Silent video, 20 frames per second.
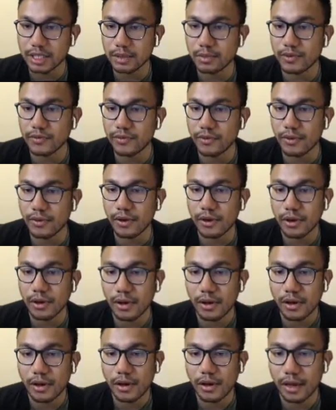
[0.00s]
before,
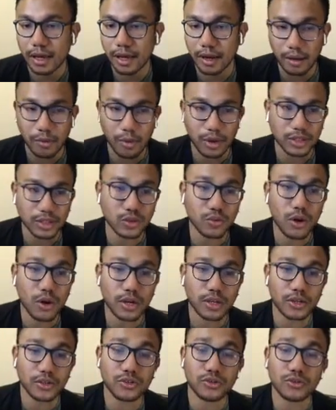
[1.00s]
I wanted to walk
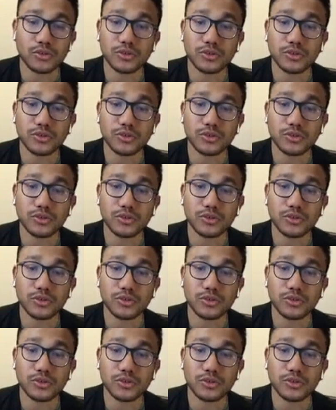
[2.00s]
you through sort